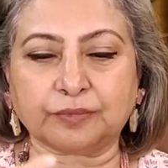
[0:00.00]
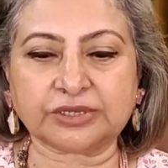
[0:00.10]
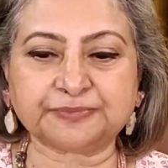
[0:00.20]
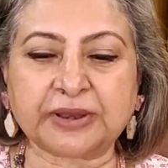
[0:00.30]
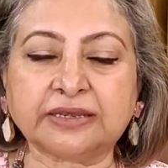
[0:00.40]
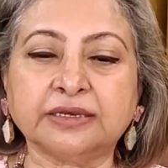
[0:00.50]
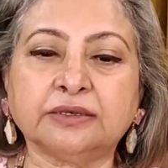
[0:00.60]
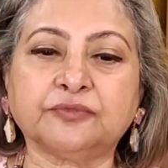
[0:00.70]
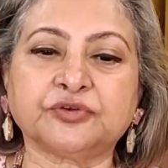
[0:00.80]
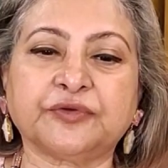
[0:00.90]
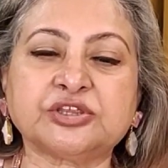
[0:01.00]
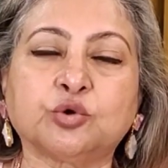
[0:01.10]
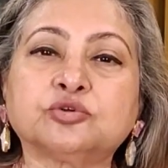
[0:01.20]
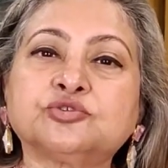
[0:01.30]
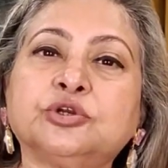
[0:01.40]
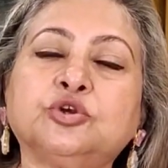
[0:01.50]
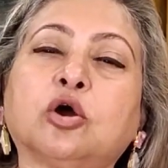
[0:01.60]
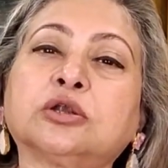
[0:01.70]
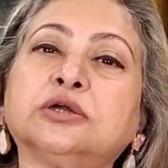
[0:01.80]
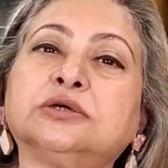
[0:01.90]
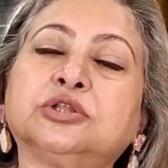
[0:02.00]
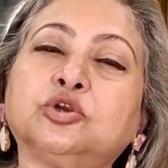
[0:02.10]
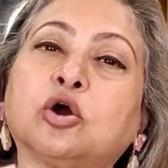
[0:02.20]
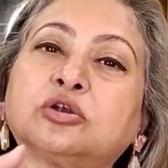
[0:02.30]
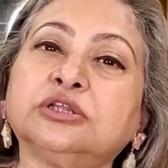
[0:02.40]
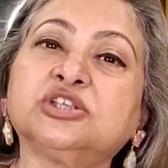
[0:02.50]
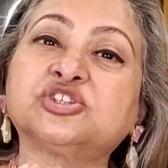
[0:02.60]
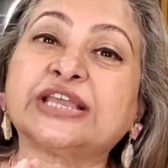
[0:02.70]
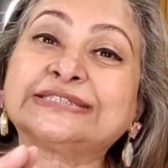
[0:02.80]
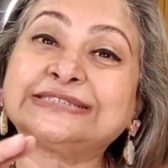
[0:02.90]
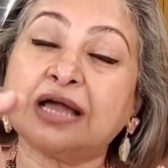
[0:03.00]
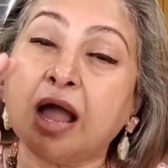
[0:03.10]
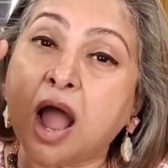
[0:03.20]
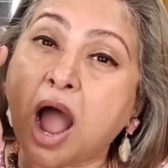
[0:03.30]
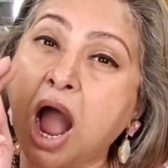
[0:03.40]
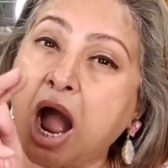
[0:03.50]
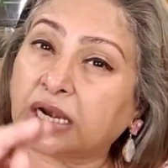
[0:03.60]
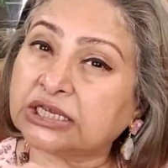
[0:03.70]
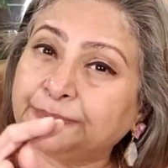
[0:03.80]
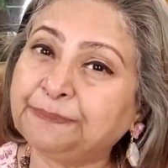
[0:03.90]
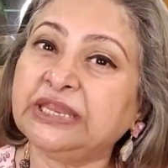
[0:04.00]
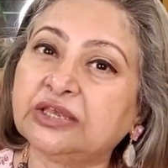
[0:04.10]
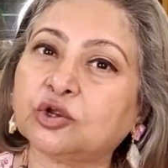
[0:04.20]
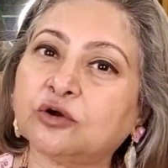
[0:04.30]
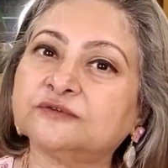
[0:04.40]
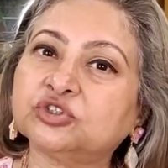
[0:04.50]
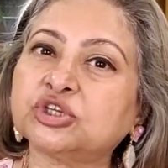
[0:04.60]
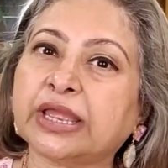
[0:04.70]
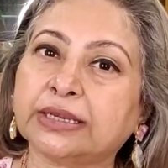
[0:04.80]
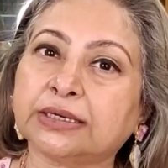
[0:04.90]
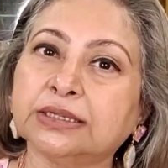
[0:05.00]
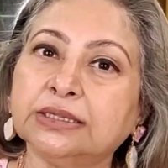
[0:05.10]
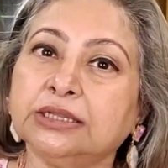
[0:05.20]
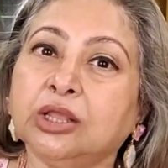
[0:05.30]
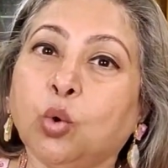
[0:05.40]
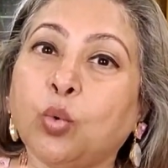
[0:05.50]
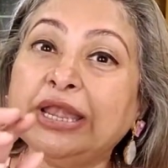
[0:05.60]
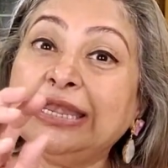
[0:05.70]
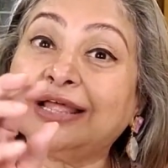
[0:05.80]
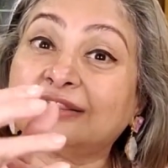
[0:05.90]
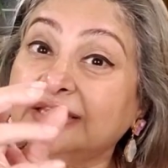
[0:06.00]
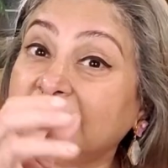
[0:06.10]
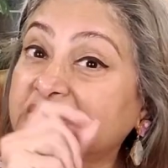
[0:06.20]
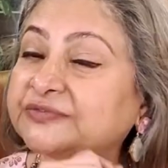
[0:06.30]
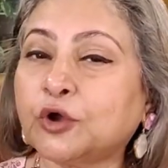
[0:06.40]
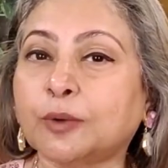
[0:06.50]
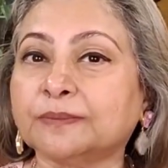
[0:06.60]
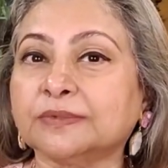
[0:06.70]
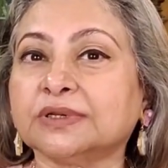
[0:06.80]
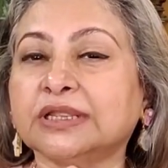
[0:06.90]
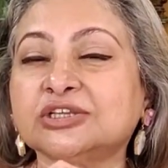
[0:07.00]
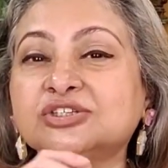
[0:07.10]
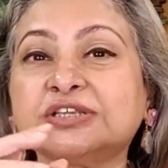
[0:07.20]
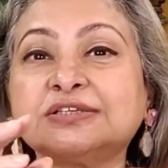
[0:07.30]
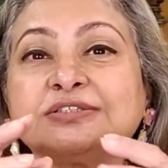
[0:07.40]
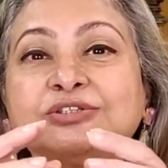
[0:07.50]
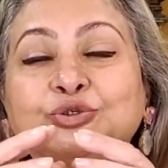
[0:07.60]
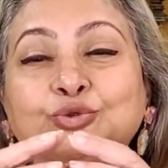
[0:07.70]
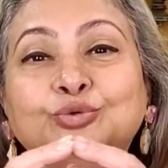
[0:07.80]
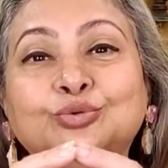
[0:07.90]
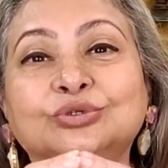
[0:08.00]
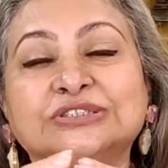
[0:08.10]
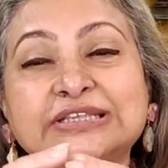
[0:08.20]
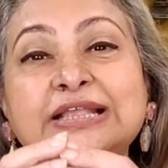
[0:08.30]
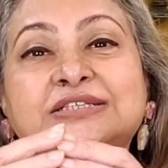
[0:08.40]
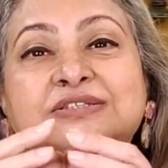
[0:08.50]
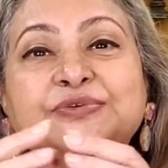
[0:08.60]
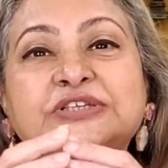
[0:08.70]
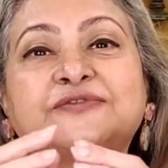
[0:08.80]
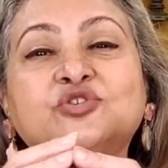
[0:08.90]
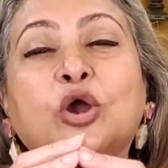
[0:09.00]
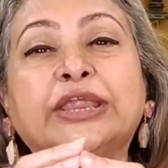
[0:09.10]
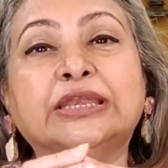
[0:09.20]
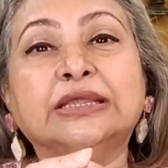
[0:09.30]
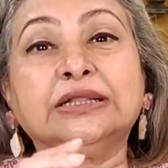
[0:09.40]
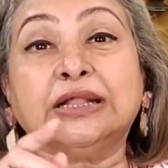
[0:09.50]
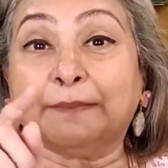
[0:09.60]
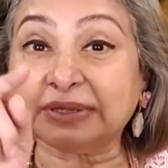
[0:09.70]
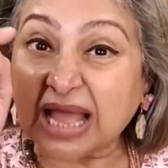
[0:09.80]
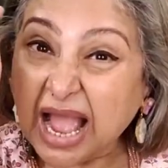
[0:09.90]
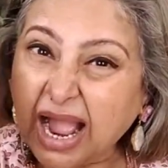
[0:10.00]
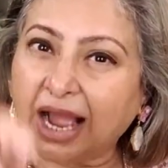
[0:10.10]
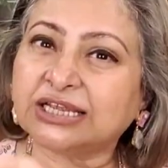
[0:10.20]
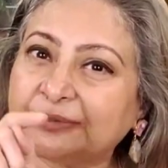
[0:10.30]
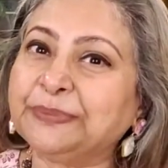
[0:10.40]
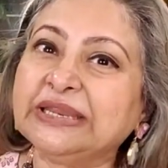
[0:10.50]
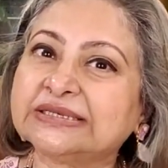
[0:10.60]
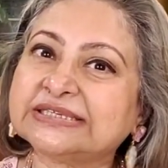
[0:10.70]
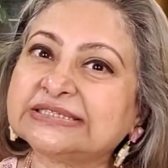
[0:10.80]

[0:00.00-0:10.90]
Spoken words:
is pregnant, when she goes to the doctor checks the heartbeat of the child. when nothing is formed. It is just the two cells which have joined. But the heartbeat